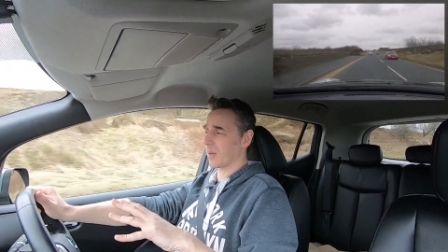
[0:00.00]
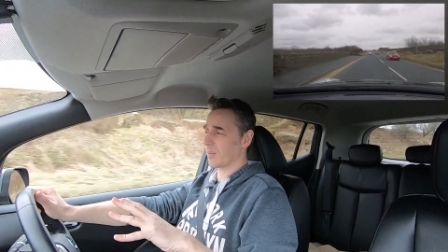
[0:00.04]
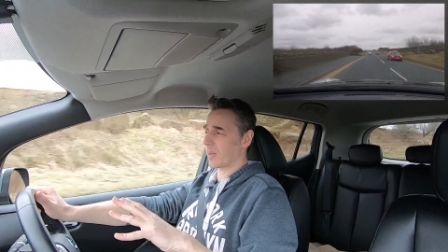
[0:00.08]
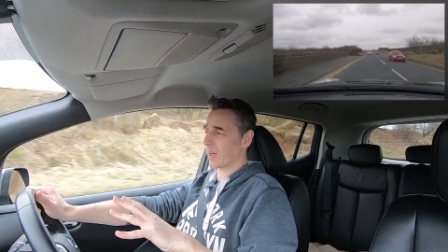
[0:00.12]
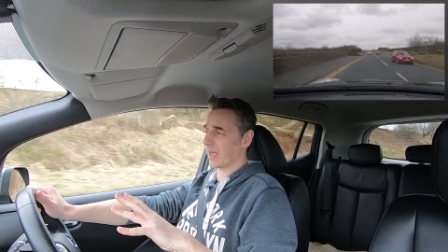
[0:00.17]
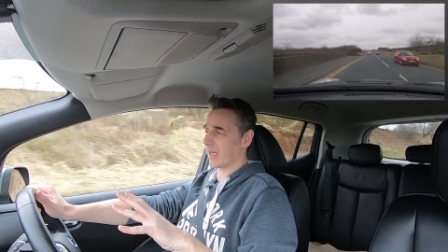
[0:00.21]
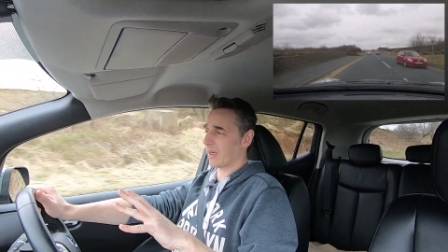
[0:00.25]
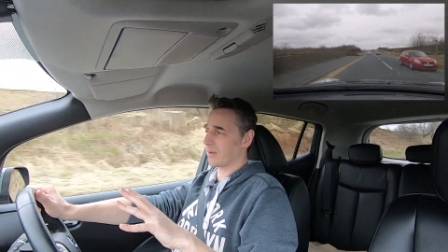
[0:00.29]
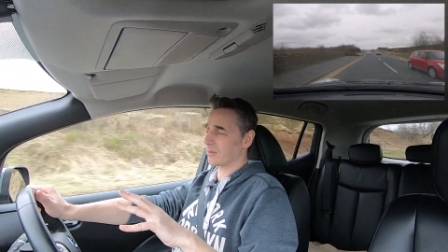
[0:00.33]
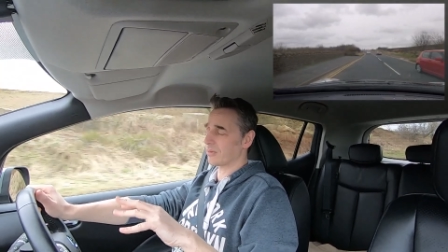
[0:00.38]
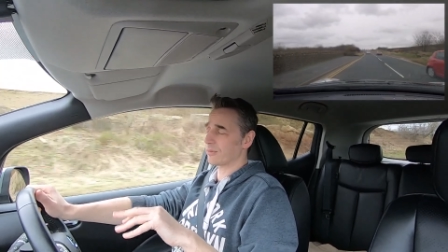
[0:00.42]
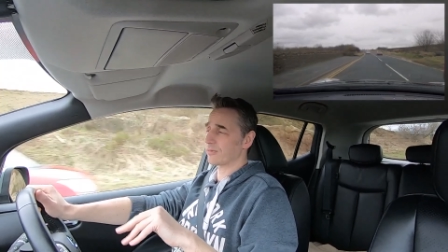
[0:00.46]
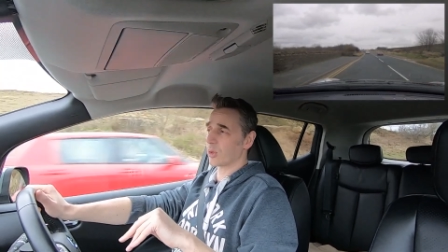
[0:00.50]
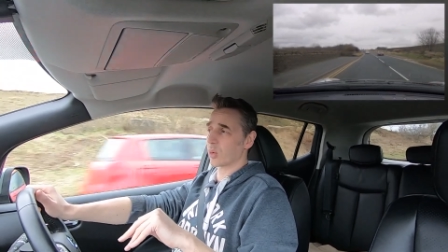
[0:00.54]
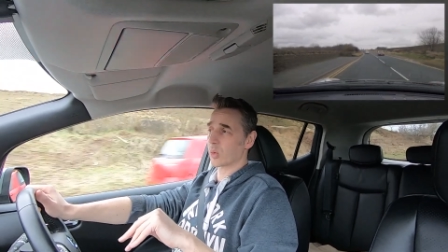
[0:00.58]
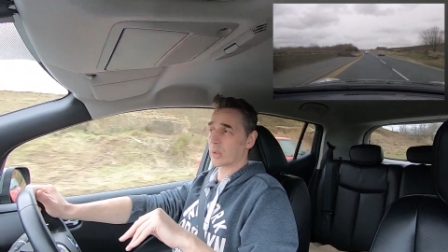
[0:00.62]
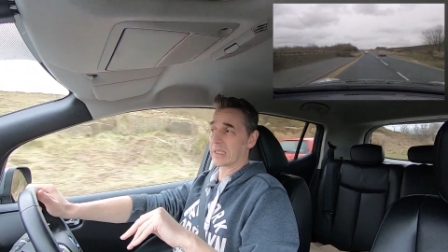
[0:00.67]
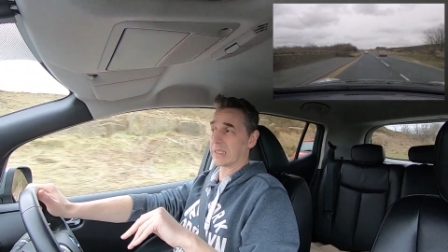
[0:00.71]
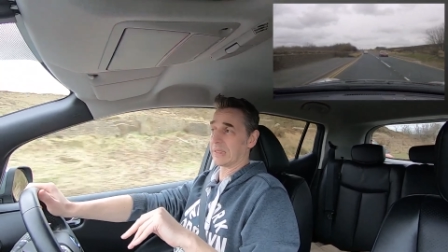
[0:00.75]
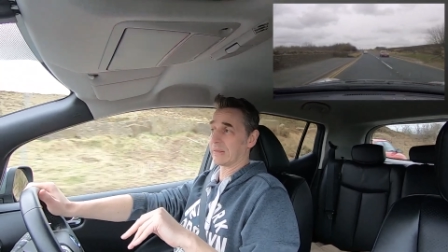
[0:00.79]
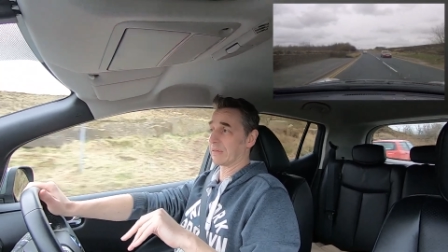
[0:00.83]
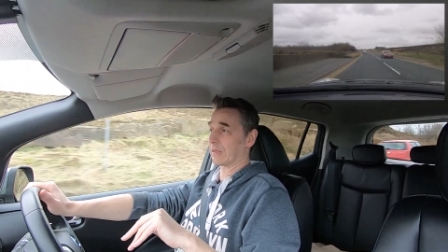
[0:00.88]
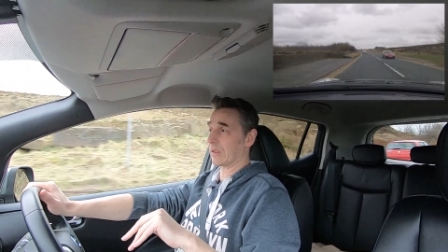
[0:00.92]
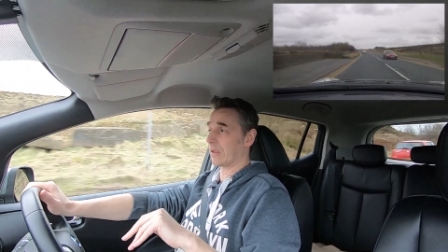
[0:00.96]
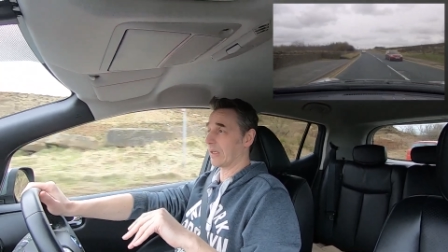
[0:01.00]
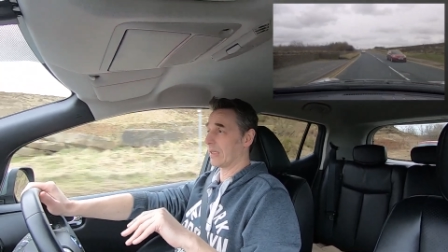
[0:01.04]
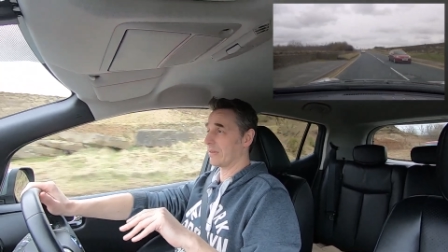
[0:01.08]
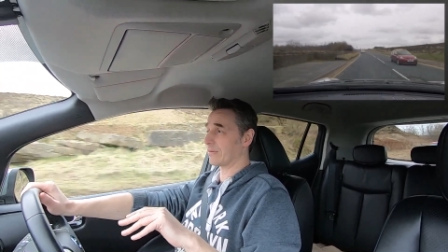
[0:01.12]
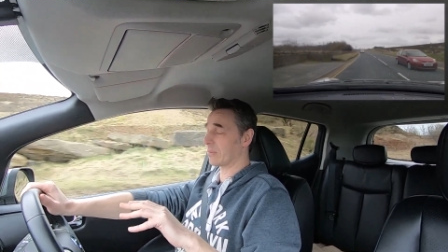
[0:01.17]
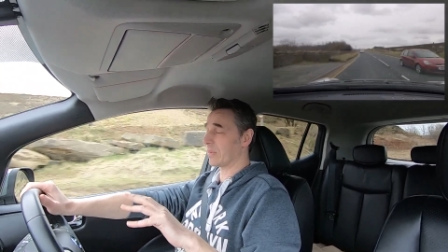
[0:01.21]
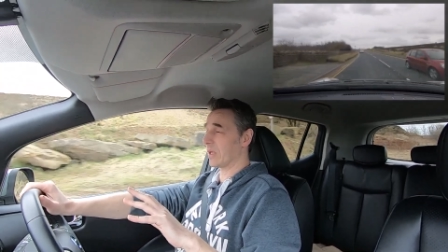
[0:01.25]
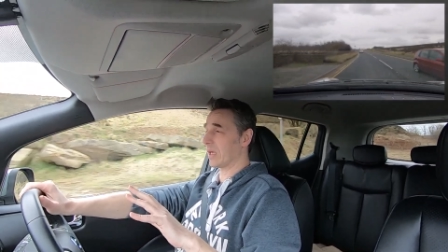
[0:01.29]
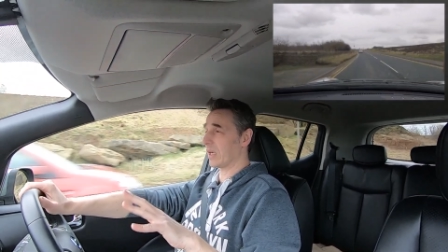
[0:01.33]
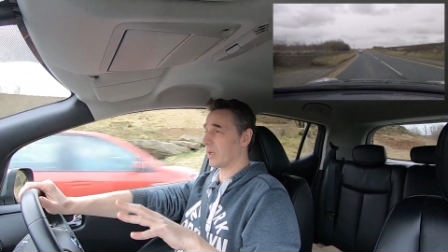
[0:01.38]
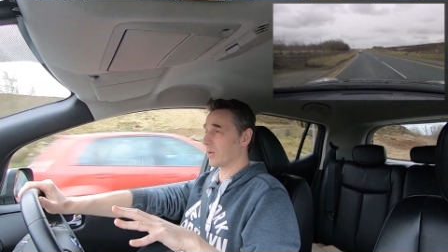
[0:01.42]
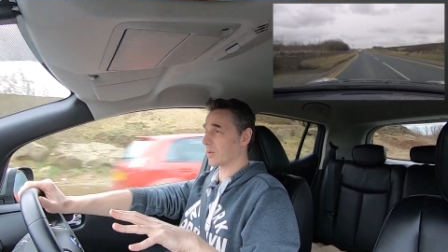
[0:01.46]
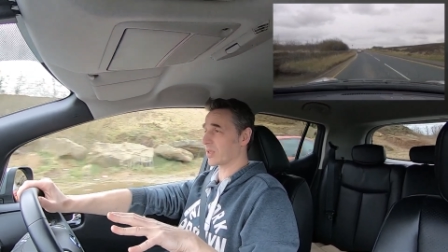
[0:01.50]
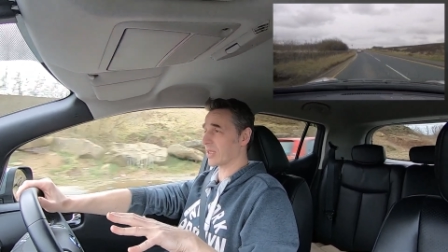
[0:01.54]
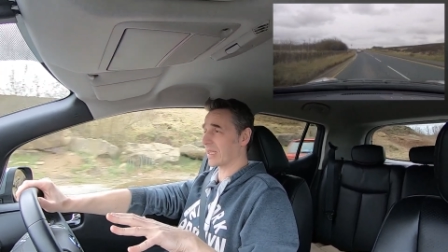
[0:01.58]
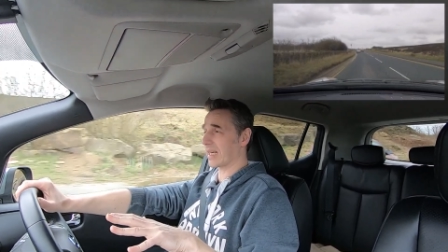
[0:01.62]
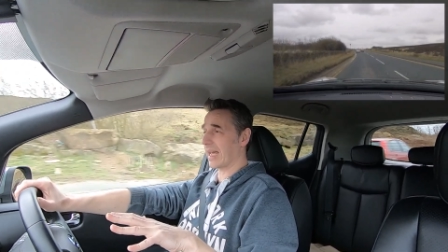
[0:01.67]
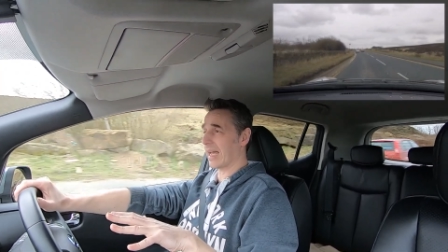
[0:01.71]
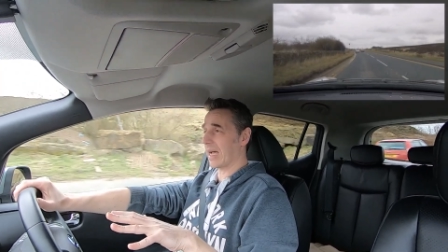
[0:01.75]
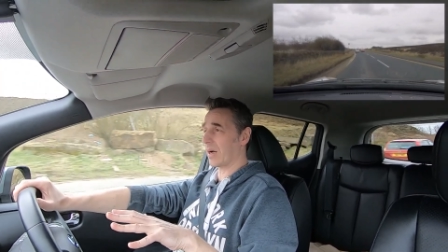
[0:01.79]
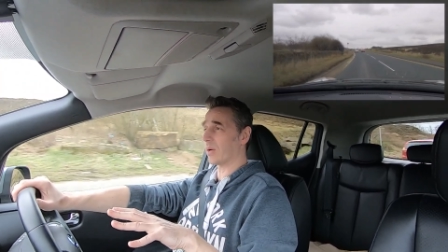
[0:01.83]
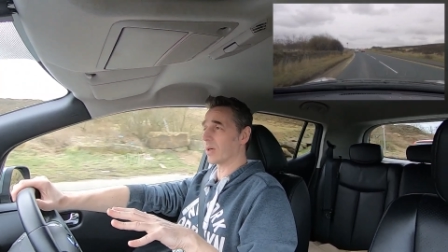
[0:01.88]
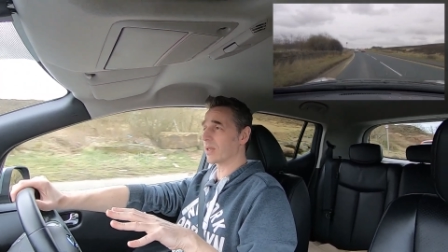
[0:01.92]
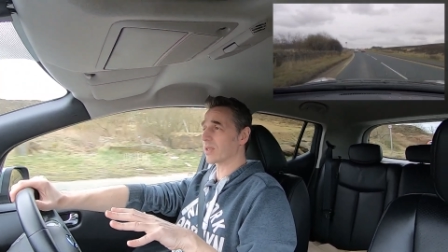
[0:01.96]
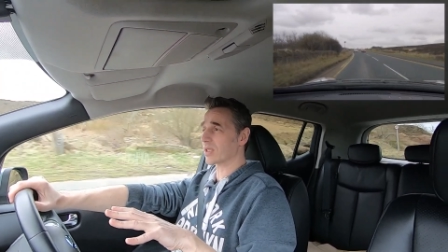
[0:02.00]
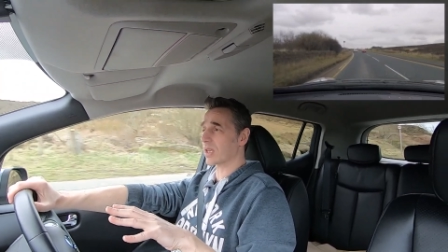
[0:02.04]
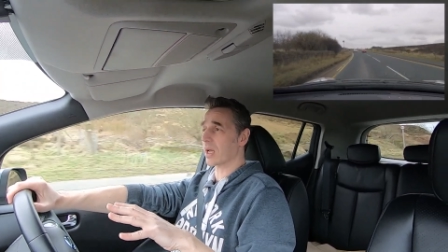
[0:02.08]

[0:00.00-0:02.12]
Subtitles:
about 45 miles an hour.